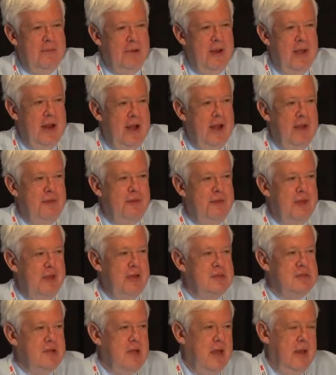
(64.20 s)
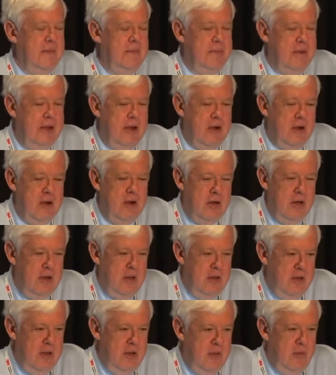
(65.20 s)
plan. And things got better
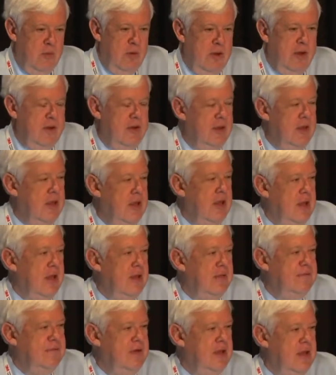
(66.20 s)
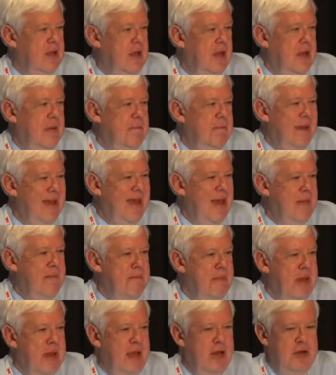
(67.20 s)
when the FDA
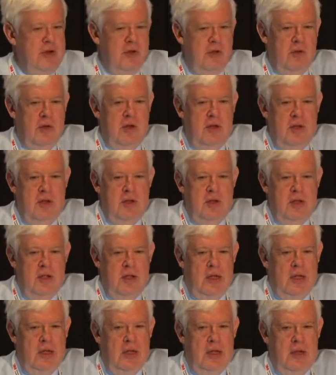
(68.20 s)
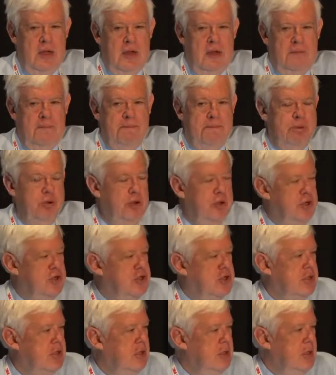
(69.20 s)
BAM manual uh,
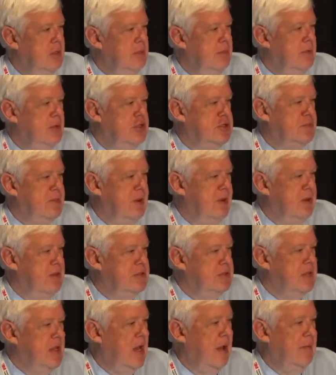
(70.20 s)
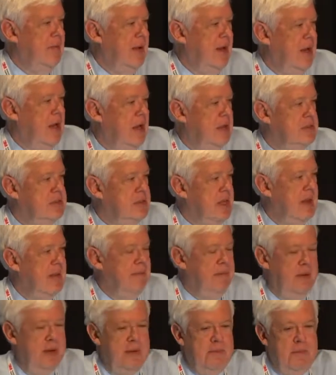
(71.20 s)
pushed much better salmonella
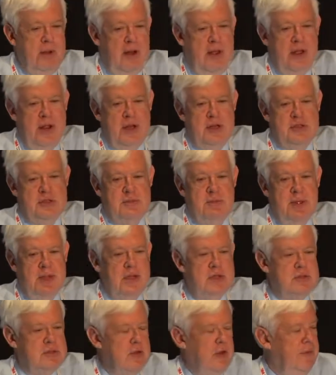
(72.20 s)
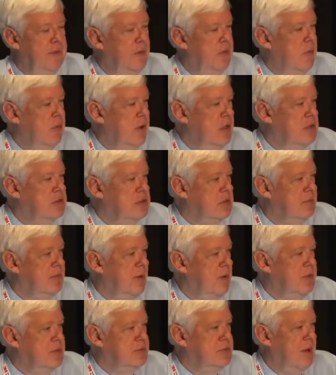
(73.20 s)
sampling plans based on the risk
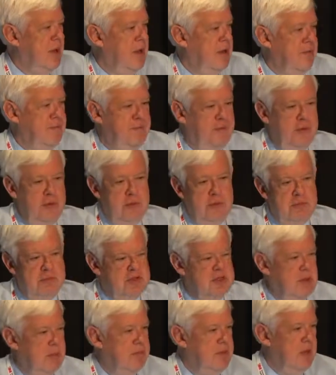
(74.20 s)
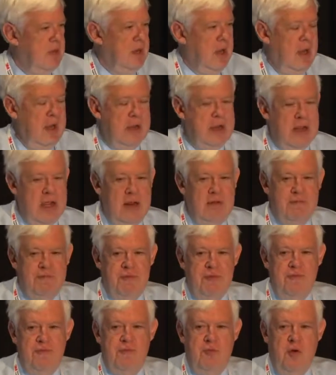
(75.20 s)
posed by the food, something like
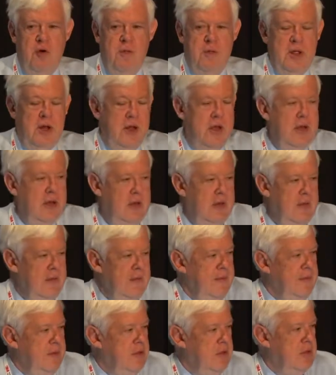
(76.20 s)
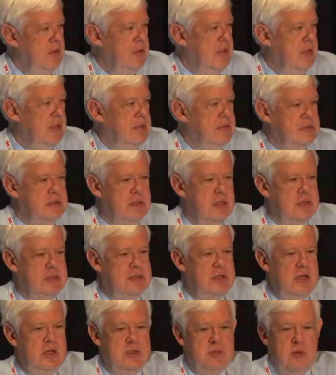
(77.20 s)
infant formula. You'd get
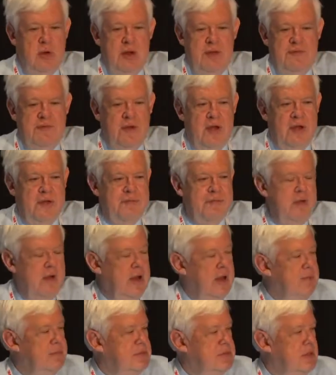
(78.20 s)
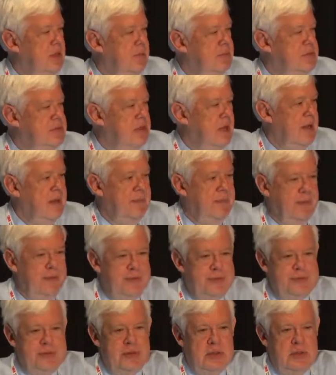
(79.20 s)
60, 25 gram
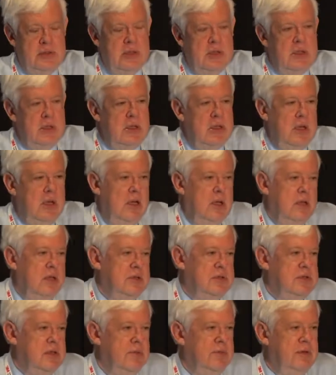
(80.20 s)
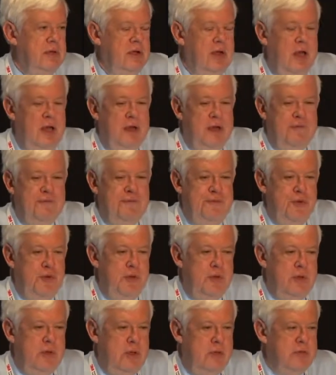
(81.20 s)
subsamples. Uh, something like a
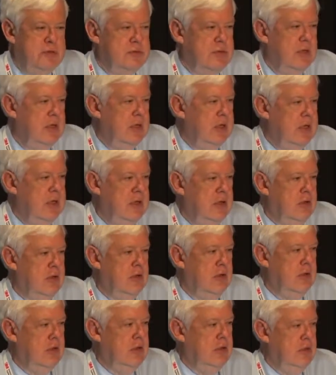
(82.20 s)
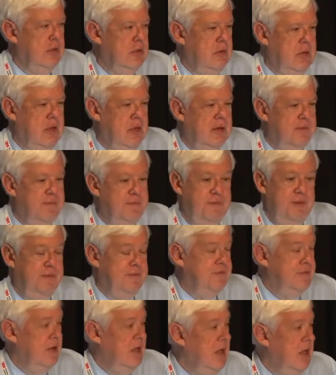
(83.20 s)
food that was going to get cooked, you'd get
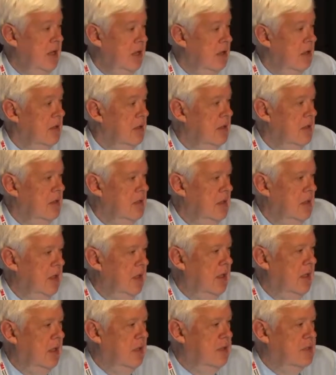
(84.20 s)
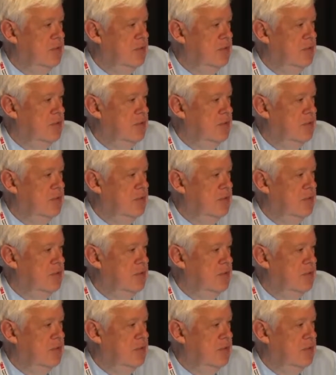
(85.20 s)
15 uh,